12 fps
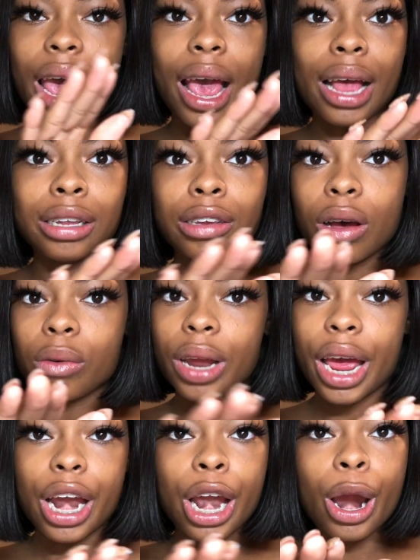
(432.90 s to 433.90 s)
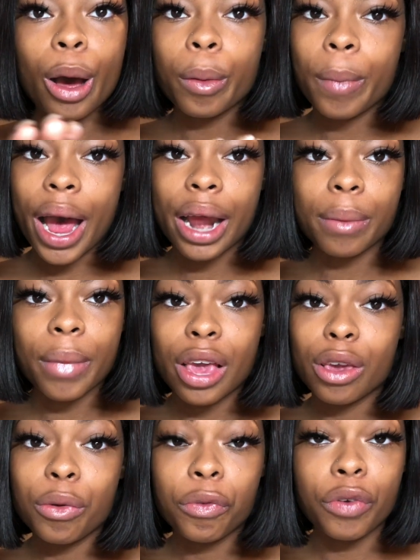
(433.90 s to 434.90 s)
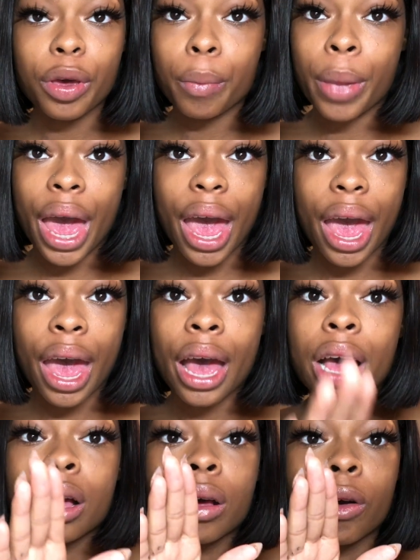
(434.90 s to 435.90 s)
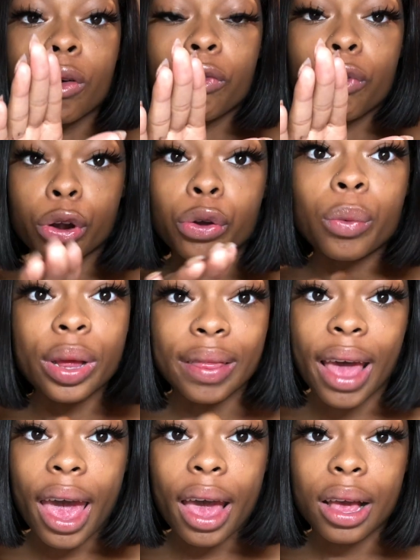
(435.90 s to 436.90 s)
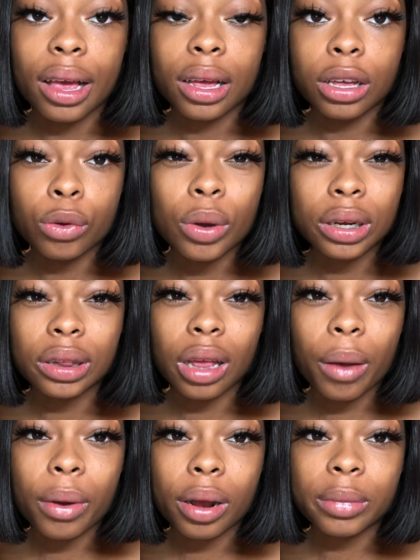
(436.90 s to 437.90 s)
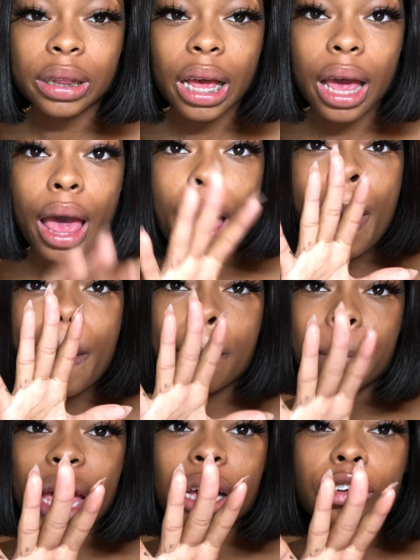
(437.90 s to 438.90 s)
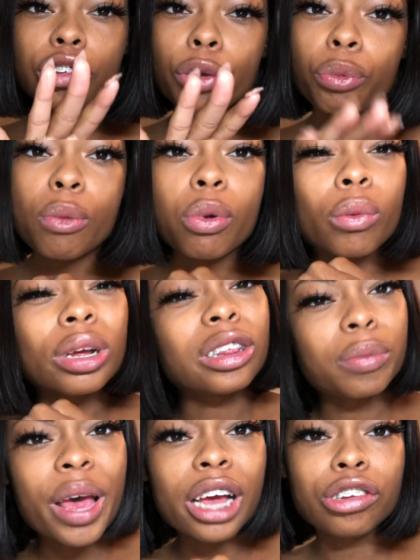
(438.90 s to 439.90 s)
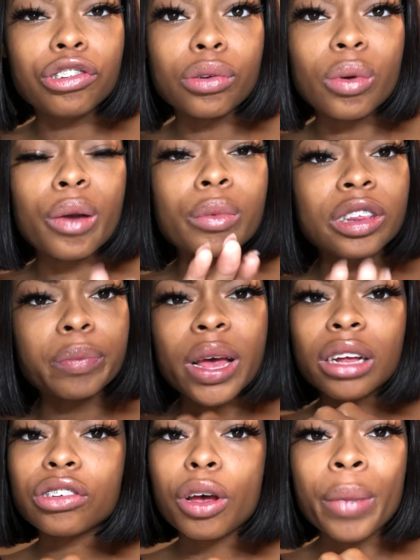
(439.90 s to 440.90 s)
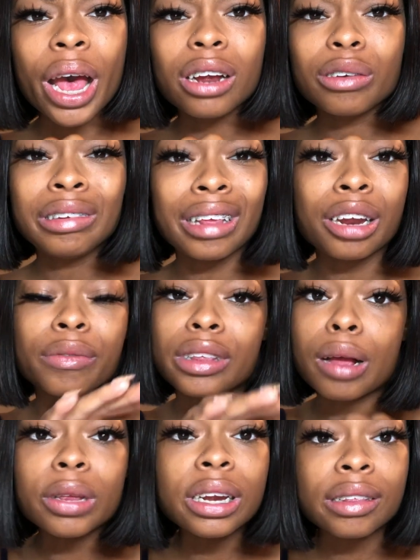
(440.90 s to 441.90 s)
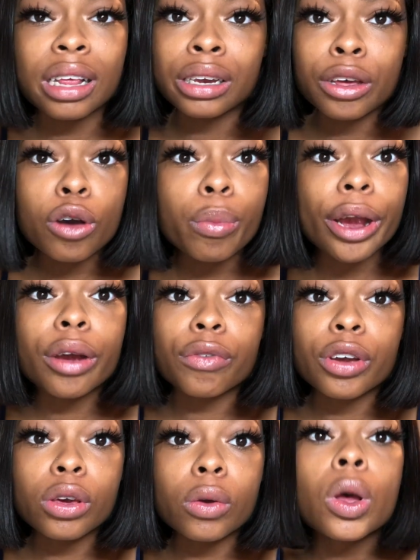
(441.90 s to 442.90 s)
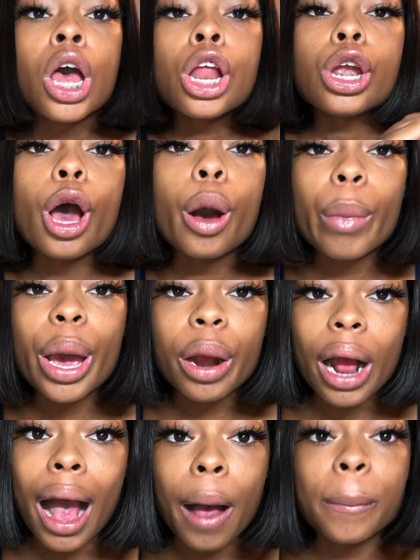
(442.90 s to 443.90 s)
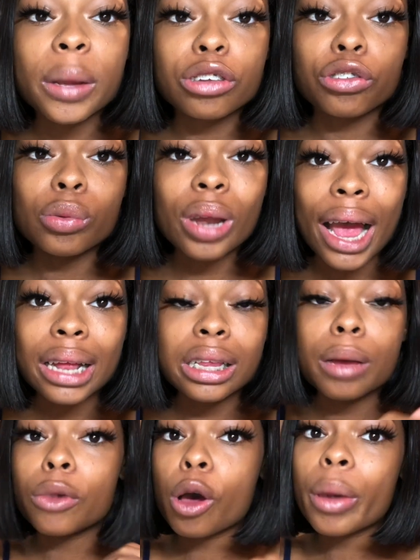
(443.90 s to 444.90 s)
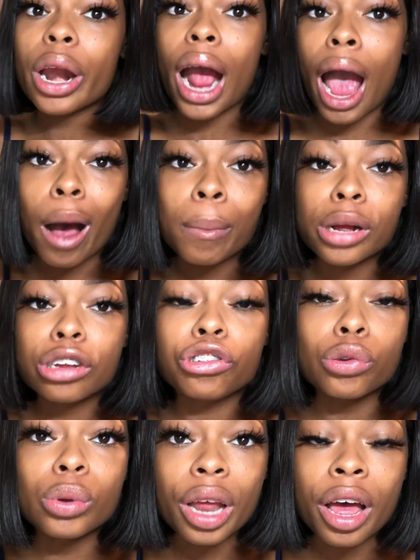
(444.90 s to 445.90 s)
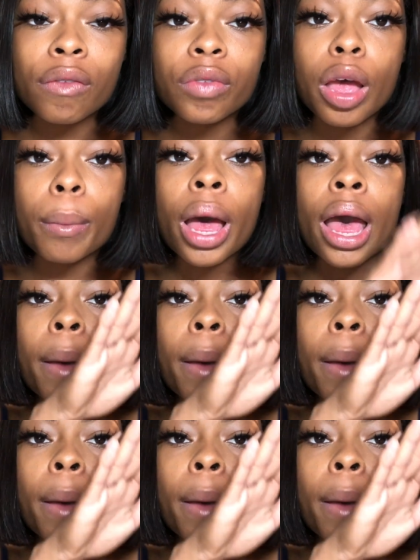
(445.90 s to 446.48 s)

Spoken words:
And don't let nobody make you feel bad for doing that. You understand what I'm saying? Make sure people respect you and respect your boundaries. And if something is a deal breaker for you, no matter how much you like them, no matter how much you love them,